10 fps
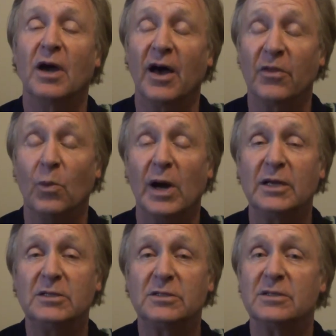
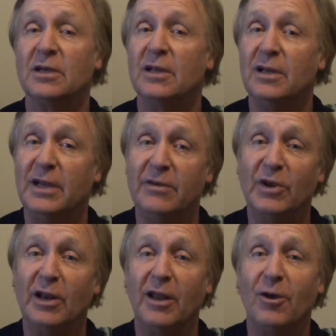Otherwise, leave
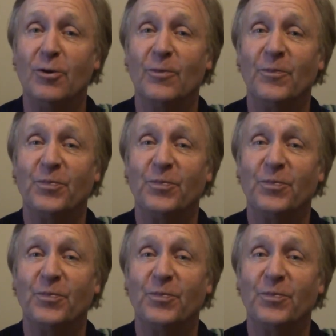it alone.